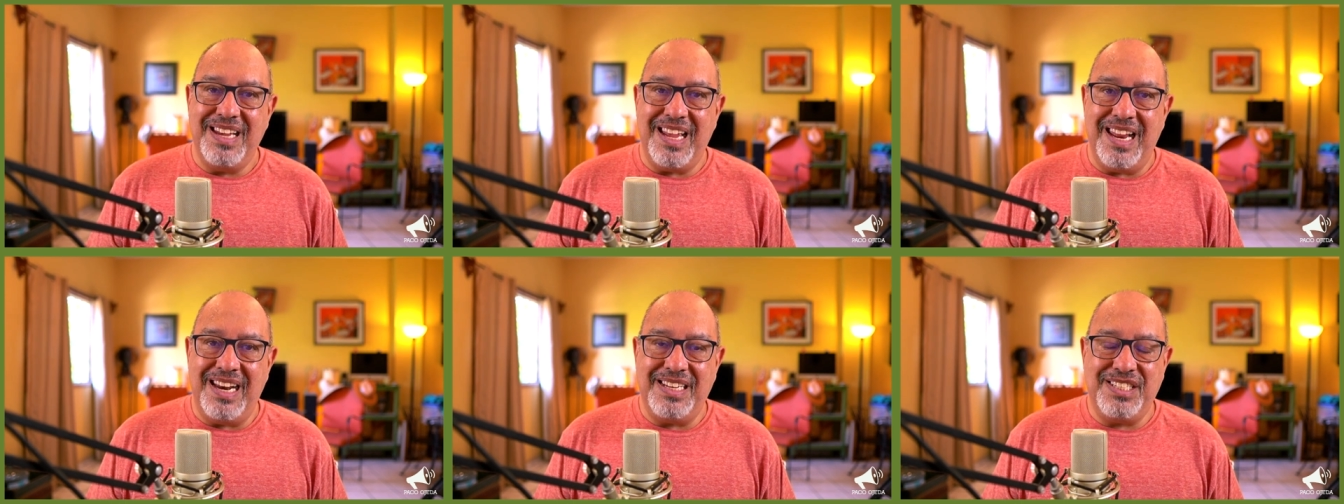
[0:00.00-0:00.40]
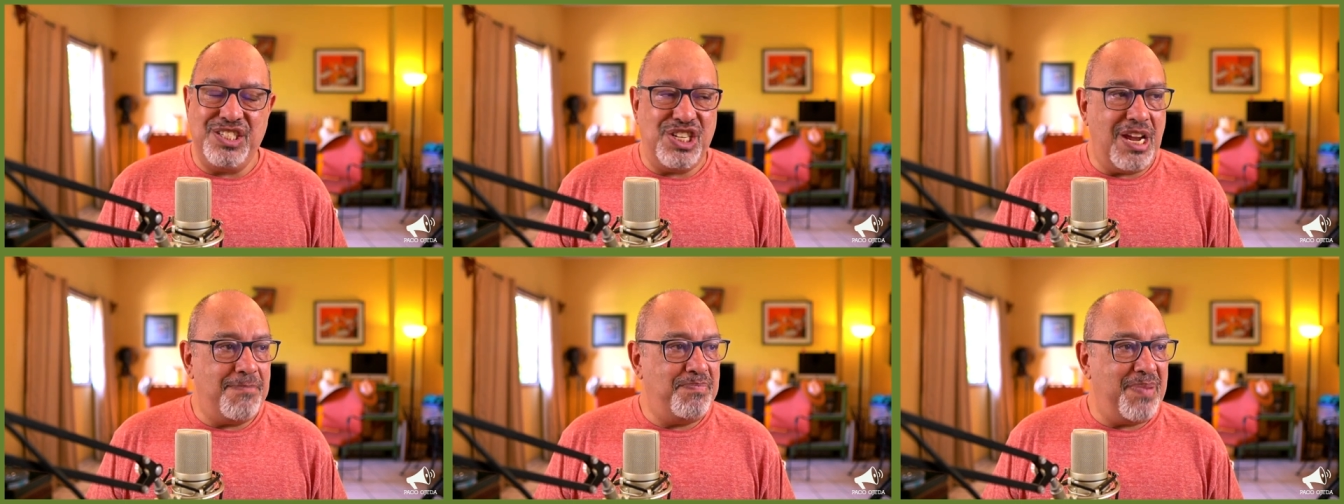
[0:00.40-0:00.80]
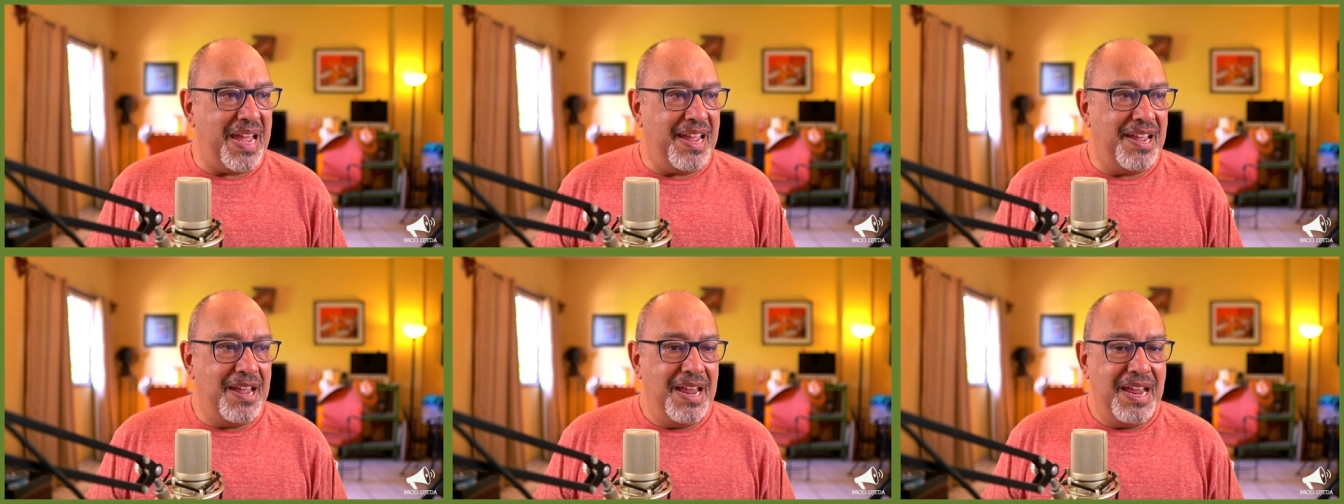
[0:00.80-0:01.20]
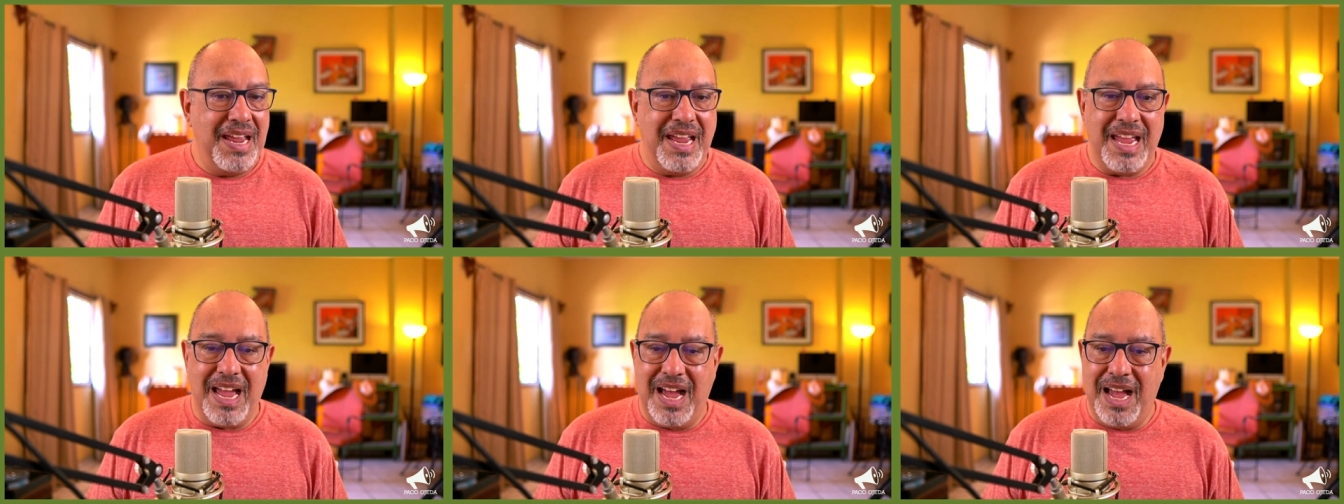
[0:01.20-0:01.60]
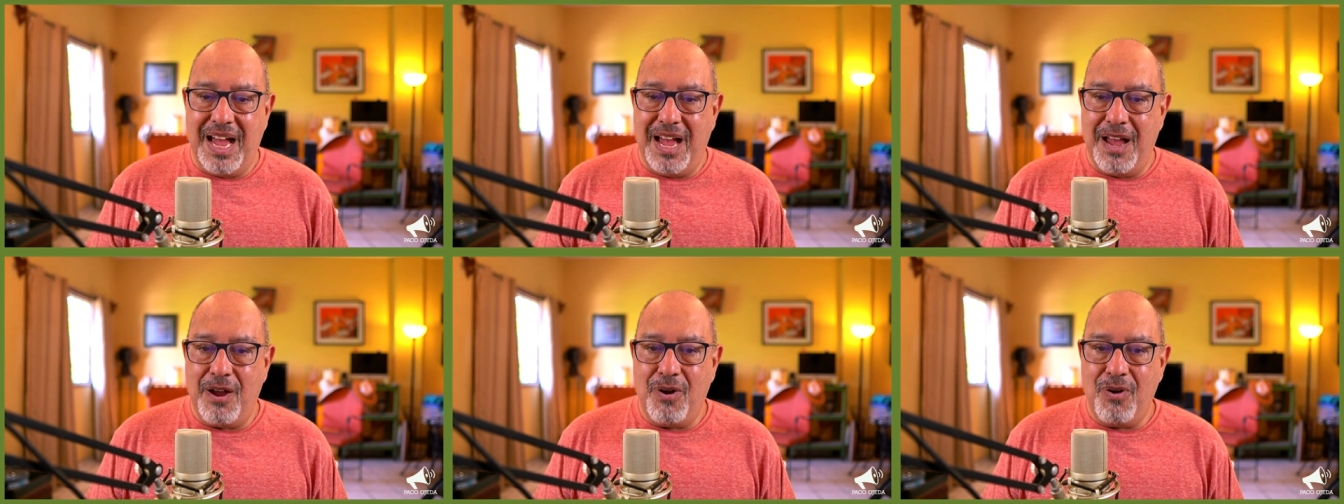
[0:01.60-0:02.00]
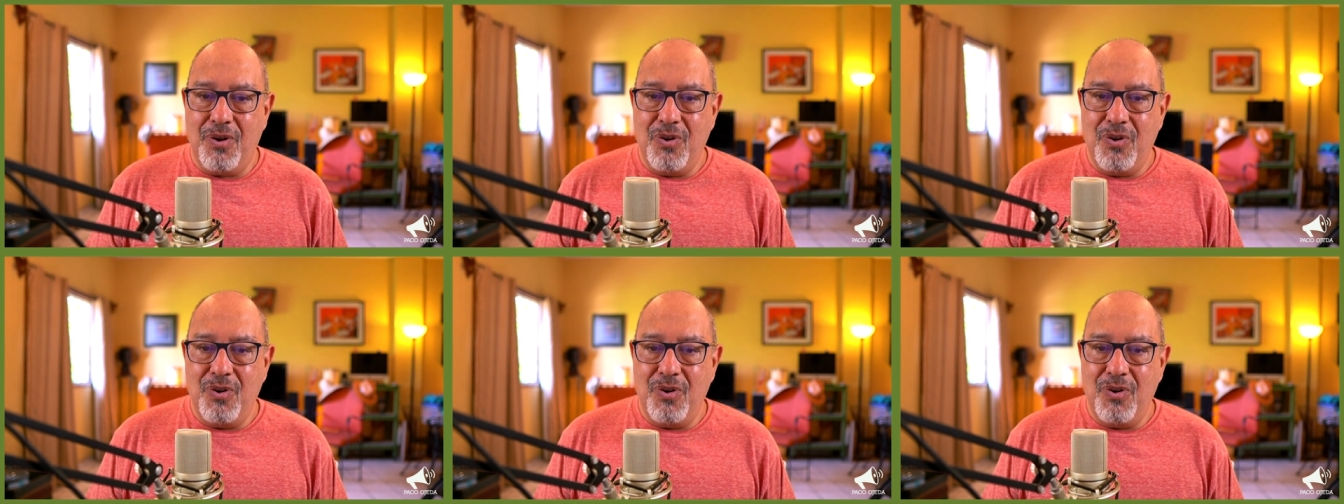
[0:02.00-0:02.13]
El Chepe uh,